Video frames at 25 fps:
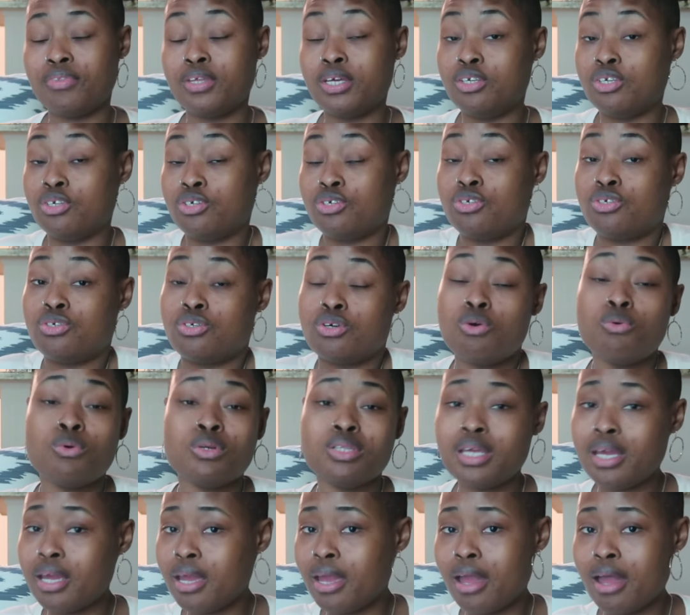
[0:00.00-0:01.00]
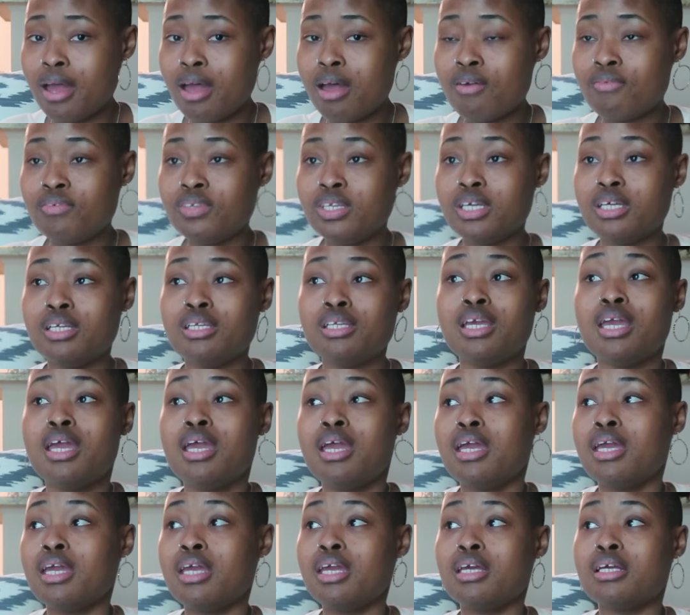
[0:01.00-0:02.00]
They just show what they have, and then
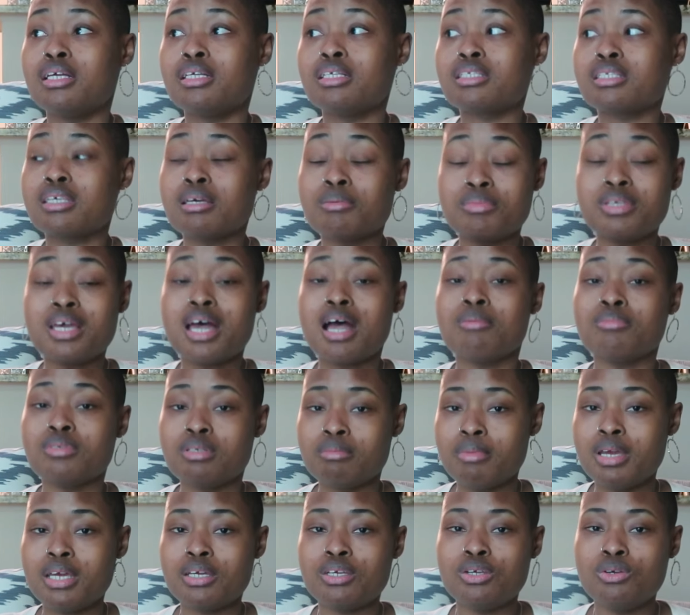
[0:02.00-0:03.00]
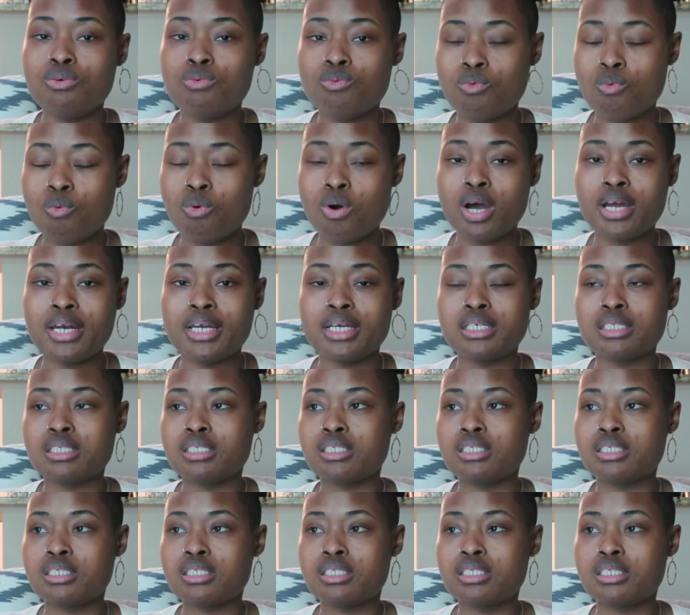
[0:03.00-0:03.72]
sometimes they make you want it.